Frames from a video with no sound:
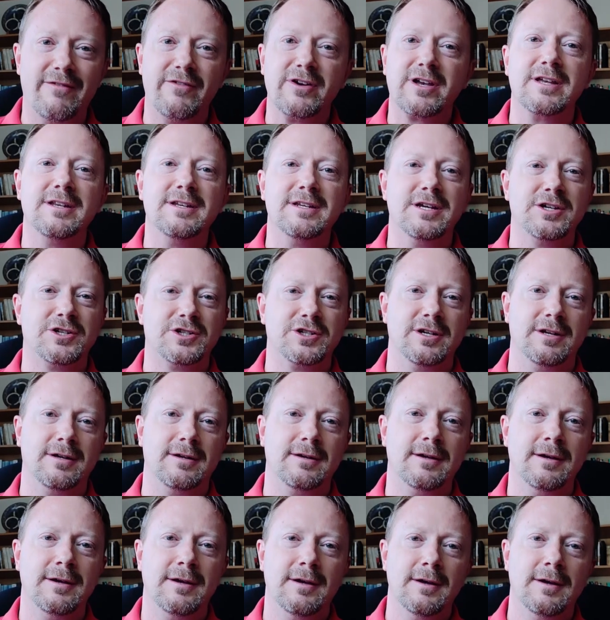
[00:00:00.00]
have a
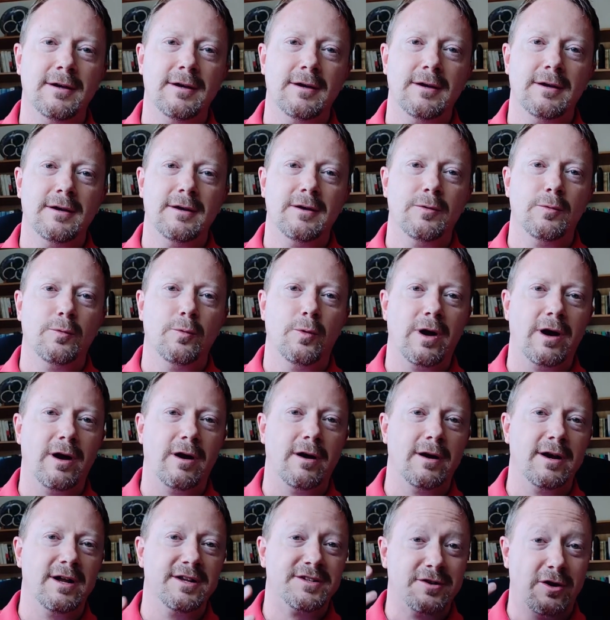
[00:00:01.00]
condition
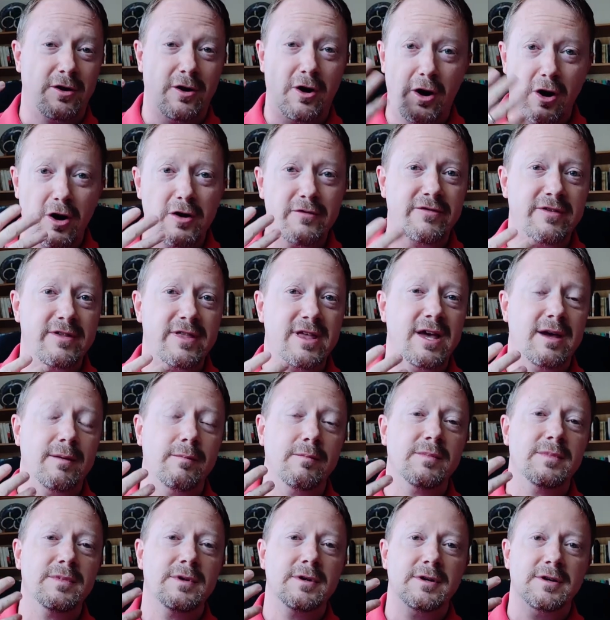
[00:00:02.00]
where it's hard for
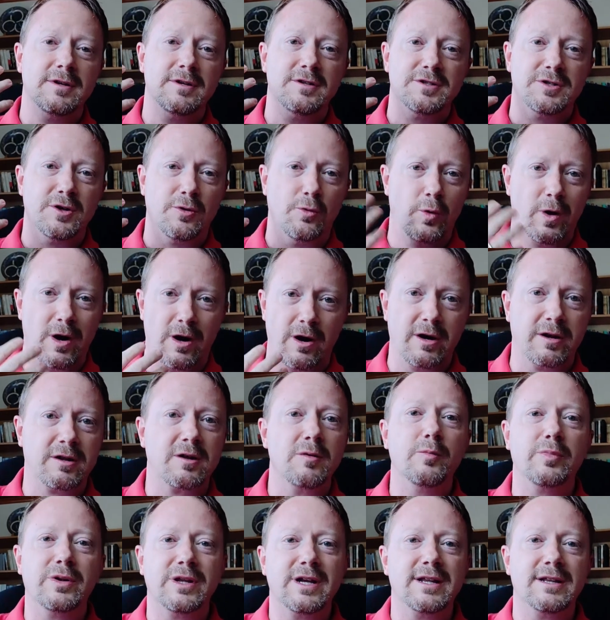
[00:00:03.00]
them to wear it
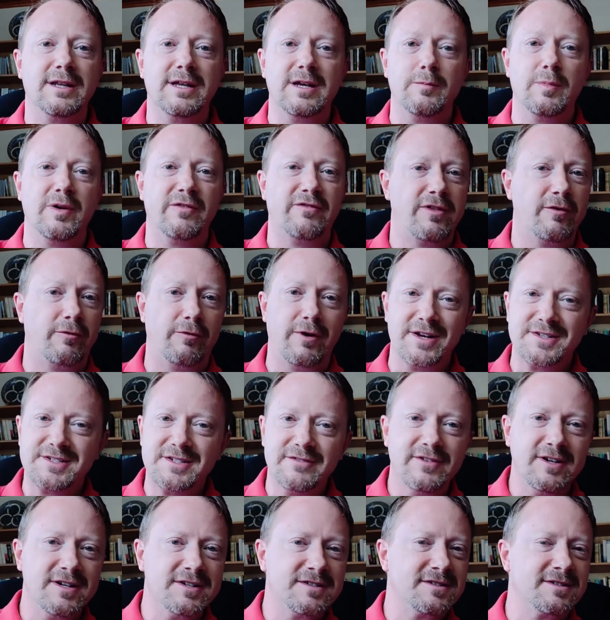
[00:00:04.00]
completely. But for the rest
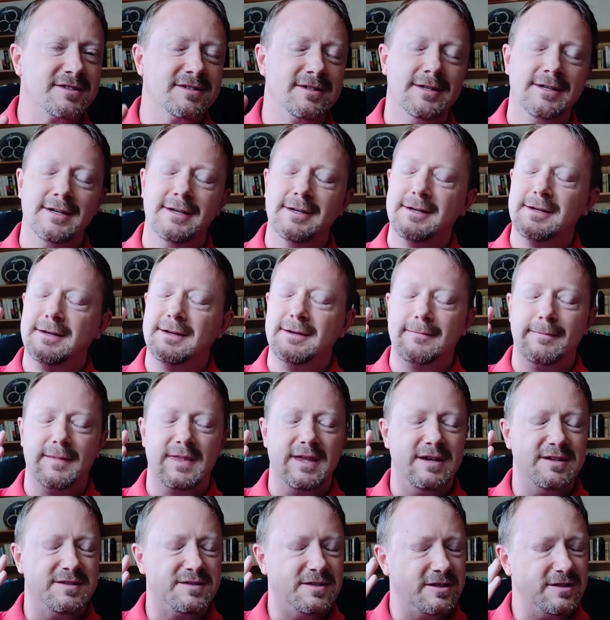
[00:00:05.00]
of us,
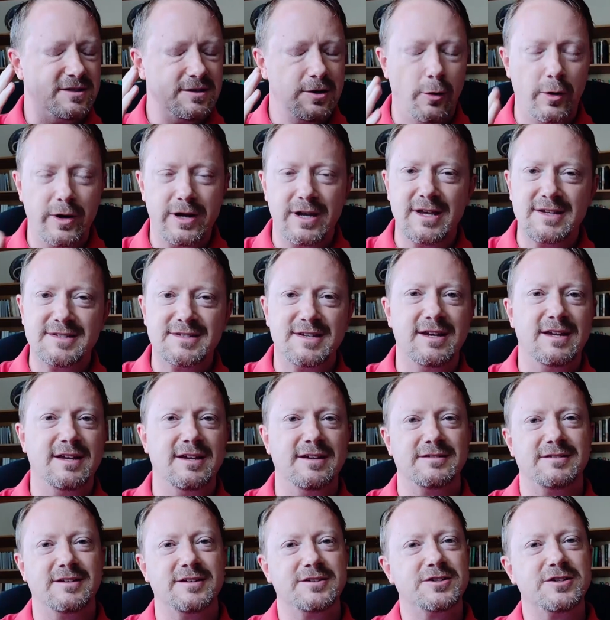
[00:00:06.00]
as annoying as it
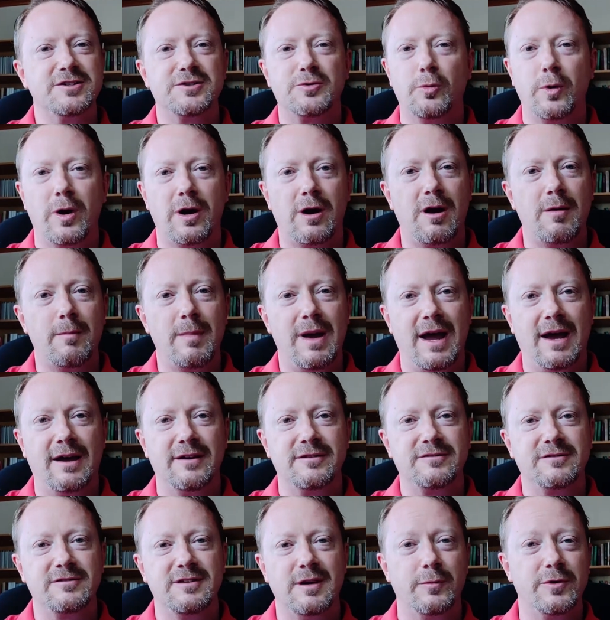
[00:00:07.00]
is, let's just wear our
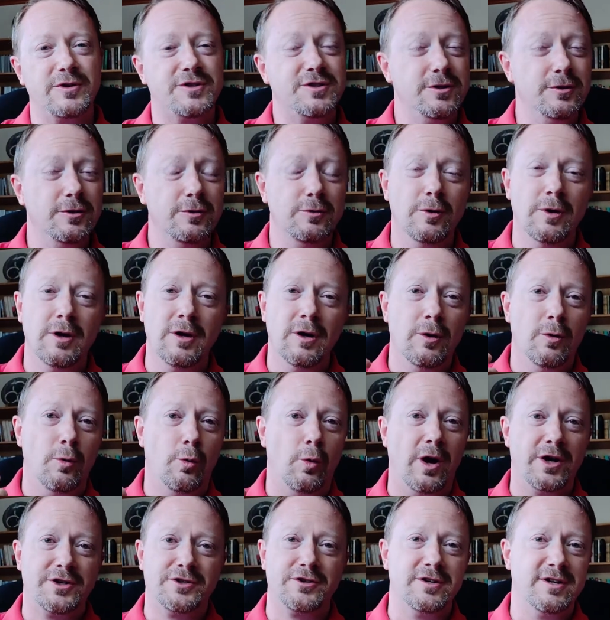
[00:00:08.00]
mask. Number two,
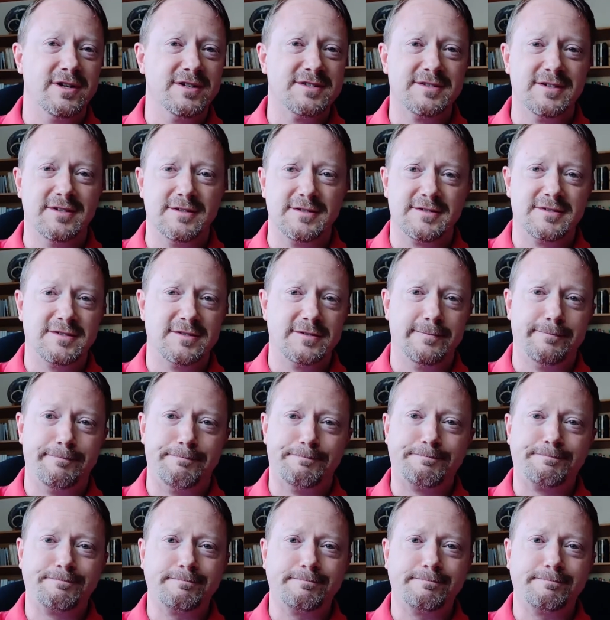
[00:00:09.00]
watch your distance.